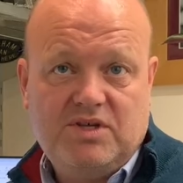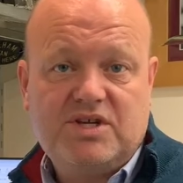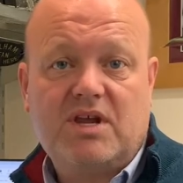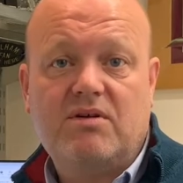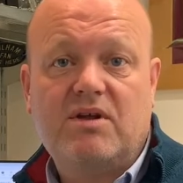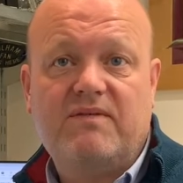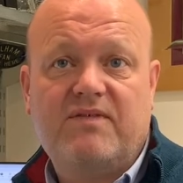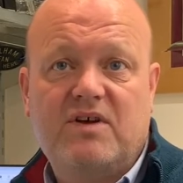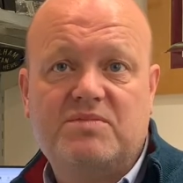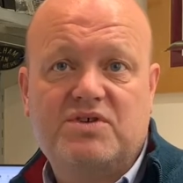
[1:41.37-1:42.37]
Check and
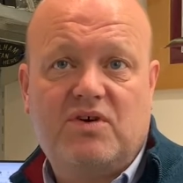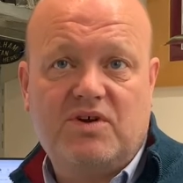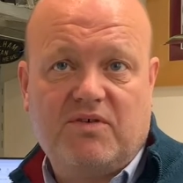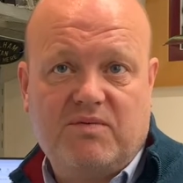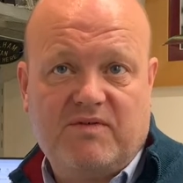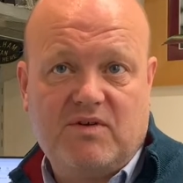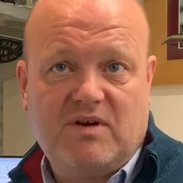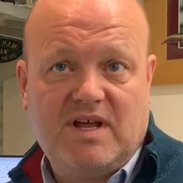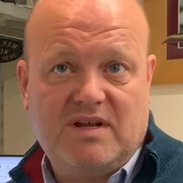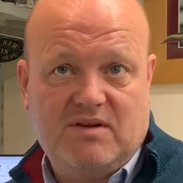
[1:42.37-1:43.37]
confirm sign-off with your
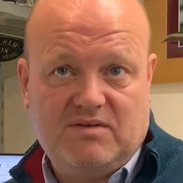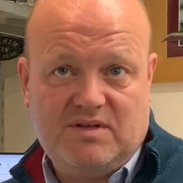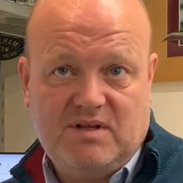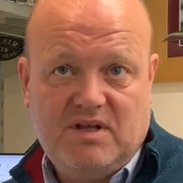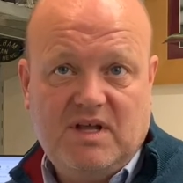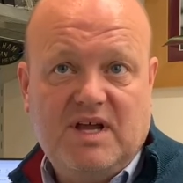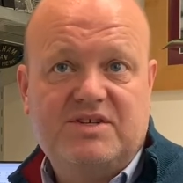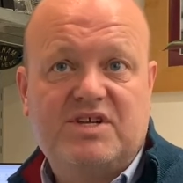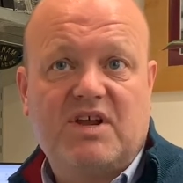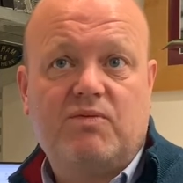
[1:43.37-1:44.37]
landlord
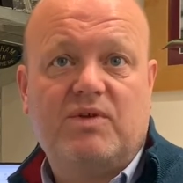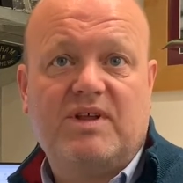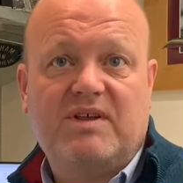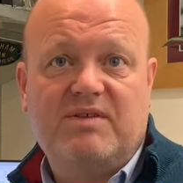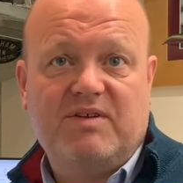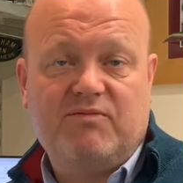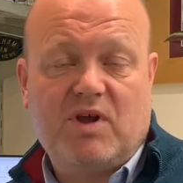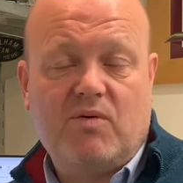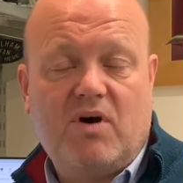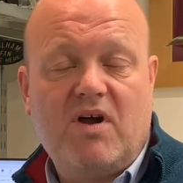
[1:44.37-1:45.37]
and check what they
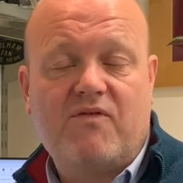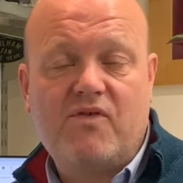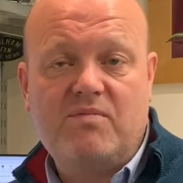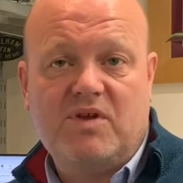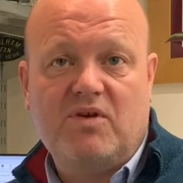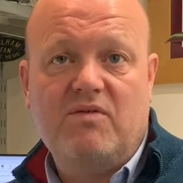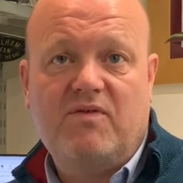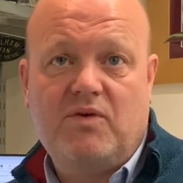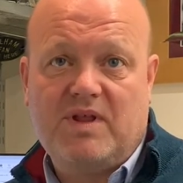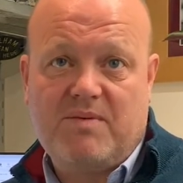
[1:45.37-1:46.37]
require from you
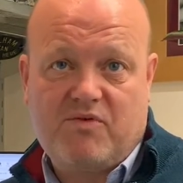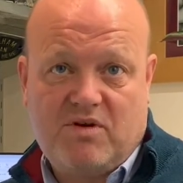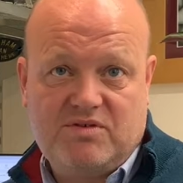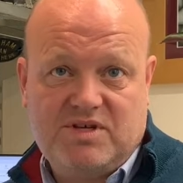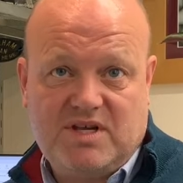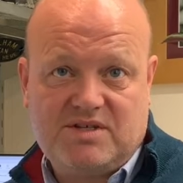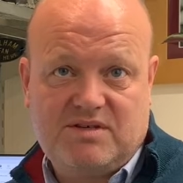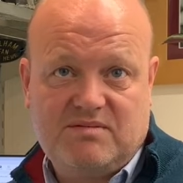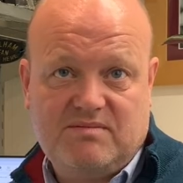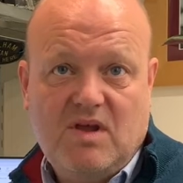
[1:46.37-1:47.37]
for that process.
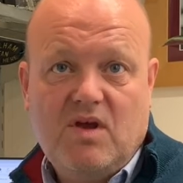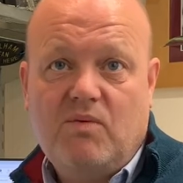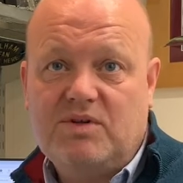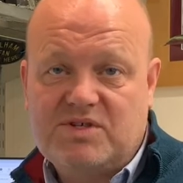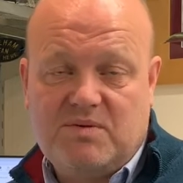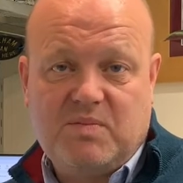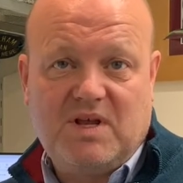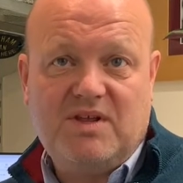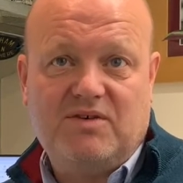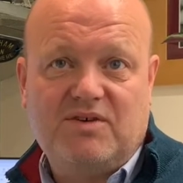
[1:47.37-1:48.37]
Once
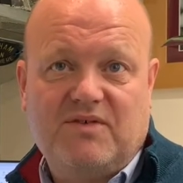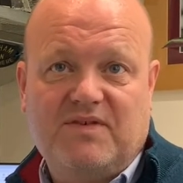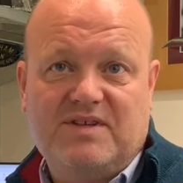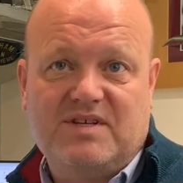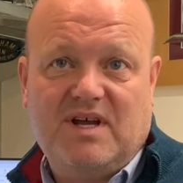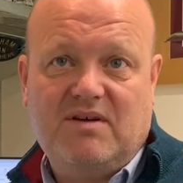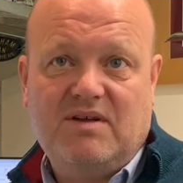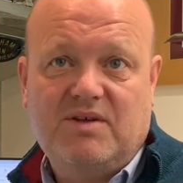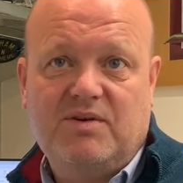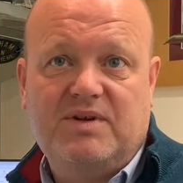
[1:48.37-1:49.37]
complete on your fit-out,
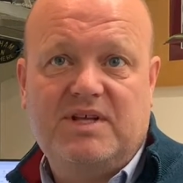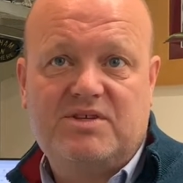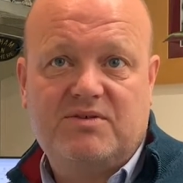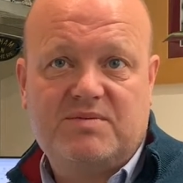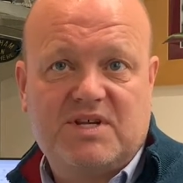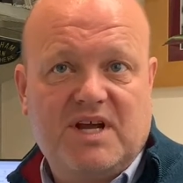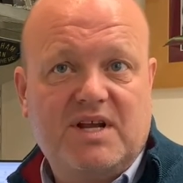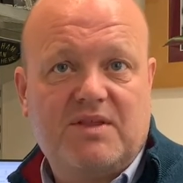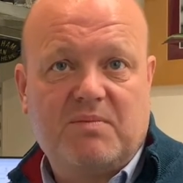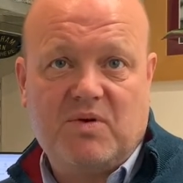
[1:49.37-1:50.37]
you'll need to
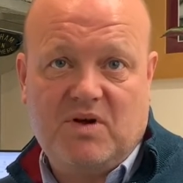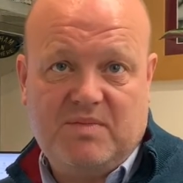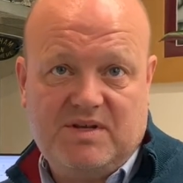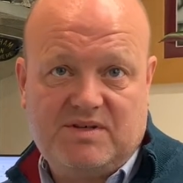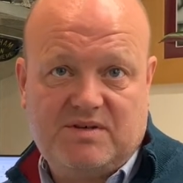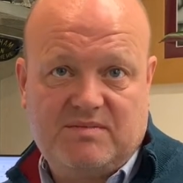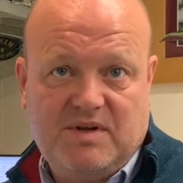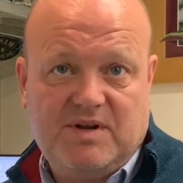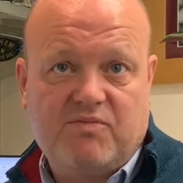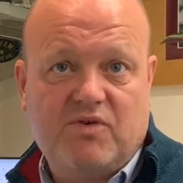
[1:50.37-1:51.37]
obtain other permits
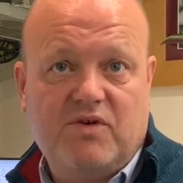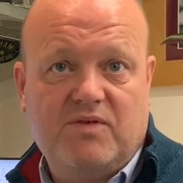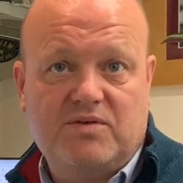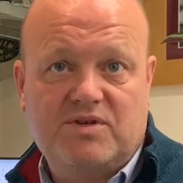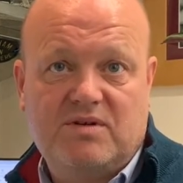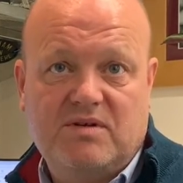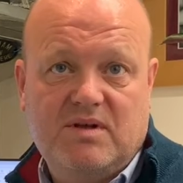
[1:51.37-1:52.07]
and approvals.